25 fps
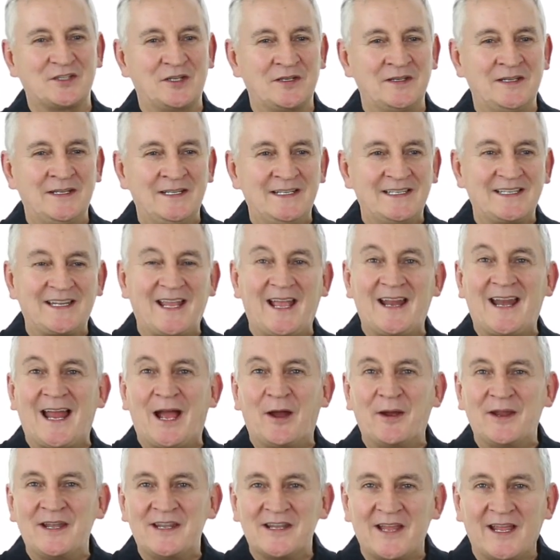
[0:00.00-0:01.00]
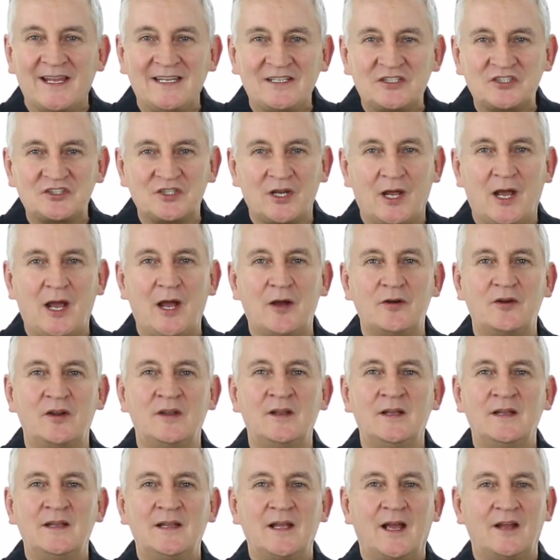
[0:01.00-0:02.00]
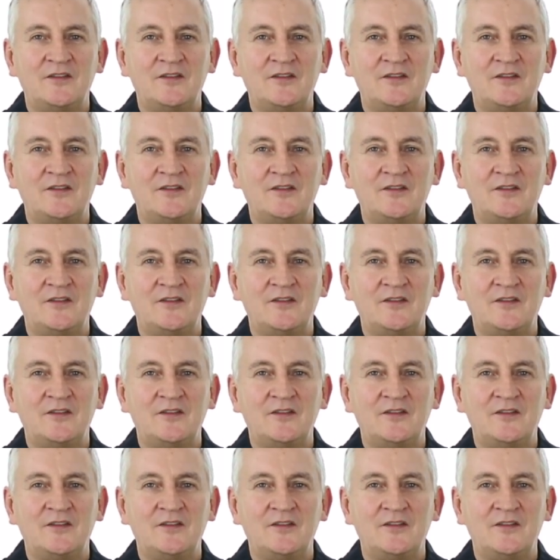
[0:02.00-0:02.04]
and getting out in nature,